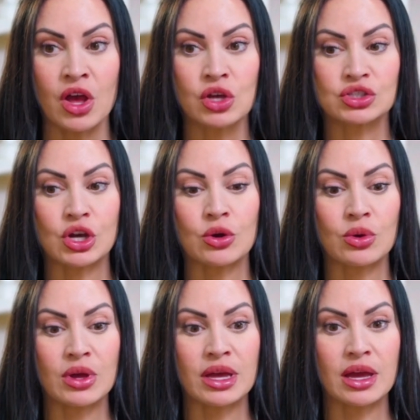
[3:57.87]
So
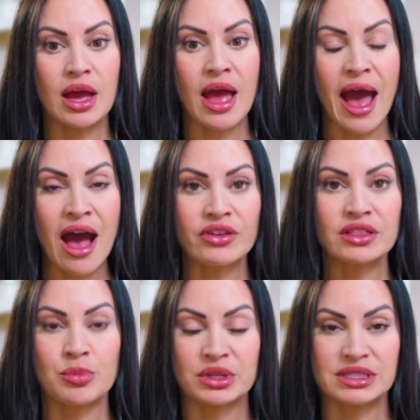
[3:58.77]
having the
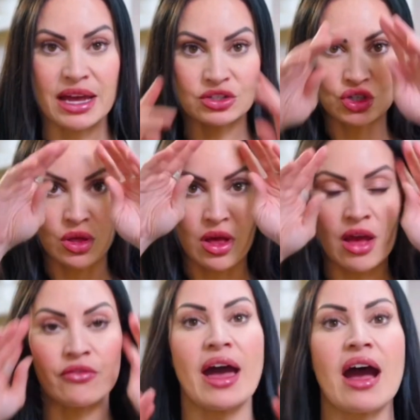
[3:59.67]
potential
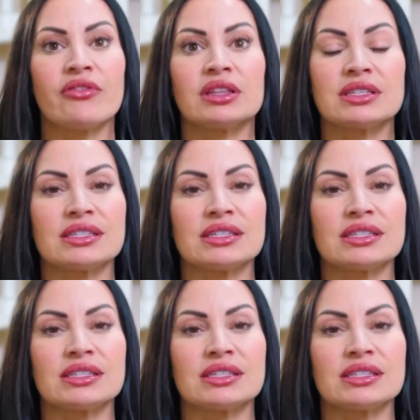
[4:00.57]
of having this